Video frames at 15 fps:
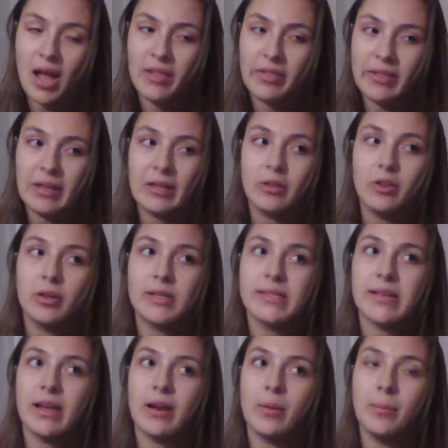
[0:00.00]
think it looks
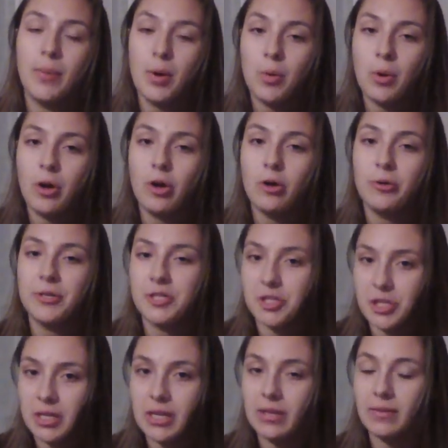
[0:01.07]
kind of boho and
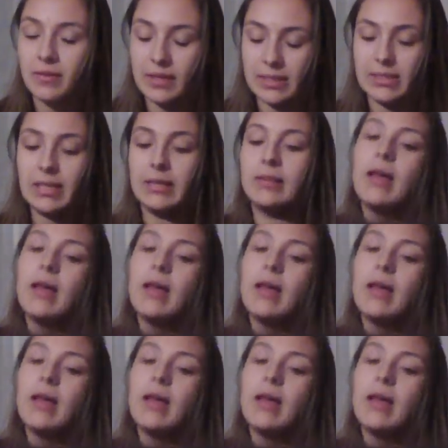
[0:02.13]
chic and things like